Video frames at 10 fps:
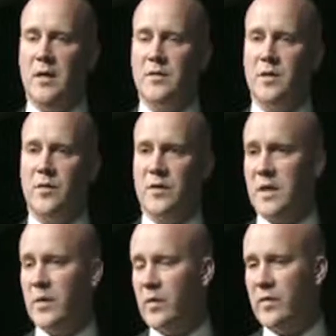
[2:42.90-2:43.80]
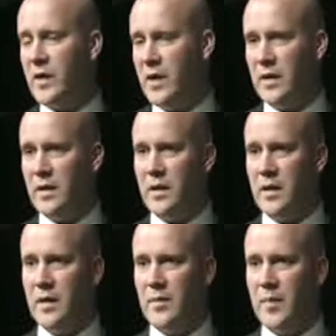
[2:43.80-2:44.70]
So, for example, we've done,
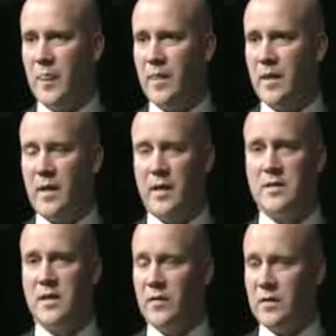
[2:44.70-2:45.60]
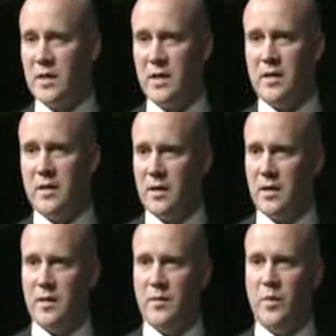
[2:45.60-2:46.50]
I think it's
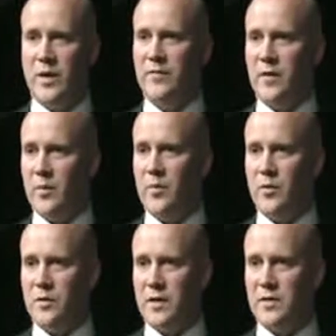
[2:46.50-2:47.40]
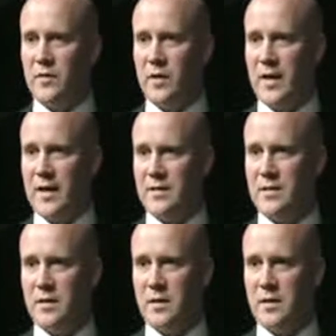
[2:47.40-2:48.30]
17 wind farm projects over the
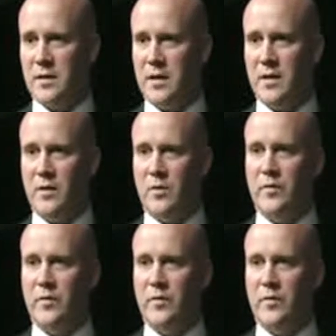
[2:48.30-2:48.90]
last year.